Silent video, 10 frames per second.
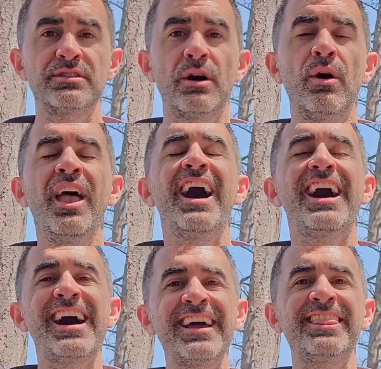So
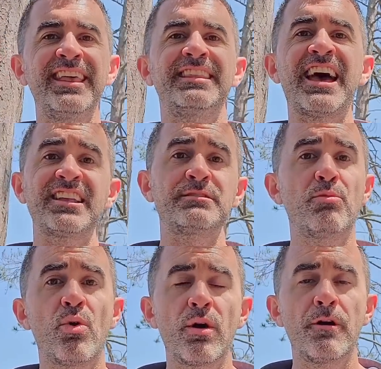I think that's
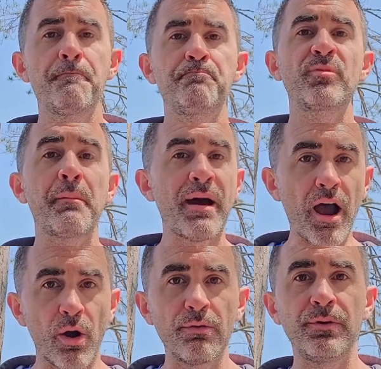more
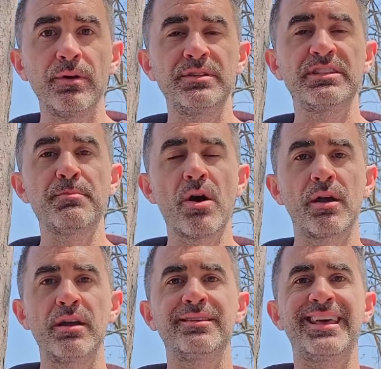powerful in this
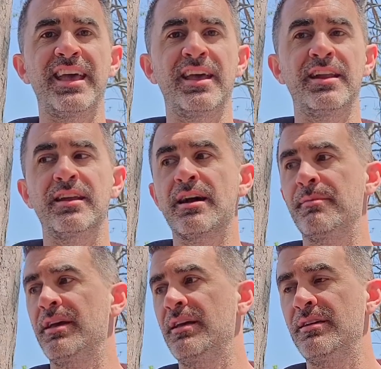market than
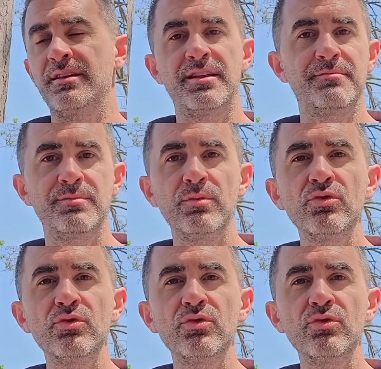coming in and